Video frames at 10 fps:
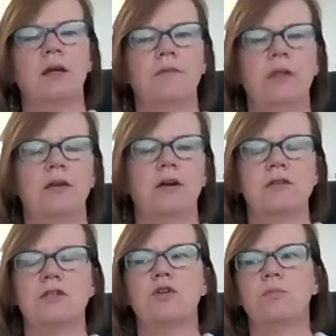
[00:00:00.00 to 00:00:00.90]
no,
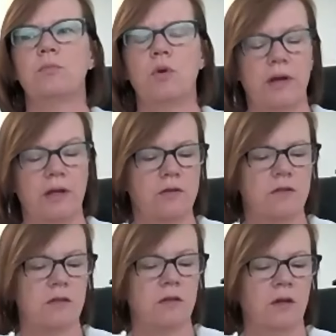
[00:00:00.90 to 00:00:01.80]
it's a good point,
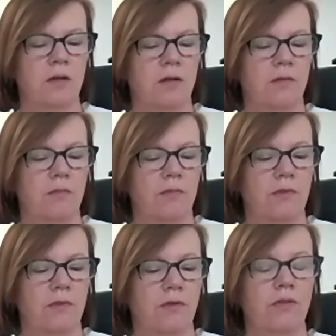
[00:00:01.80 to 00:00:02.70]
because
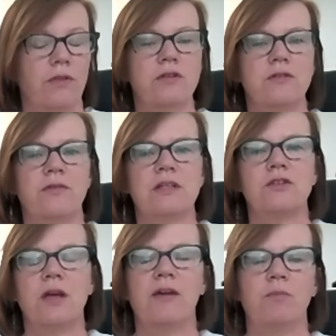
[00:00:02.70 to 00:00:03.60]
those of us
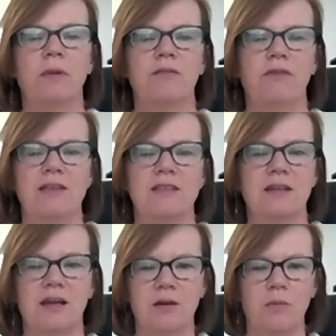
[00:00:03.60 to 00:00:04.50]
who have been
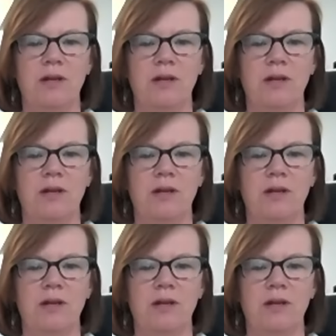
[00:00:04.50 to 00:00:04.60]
vaccinated,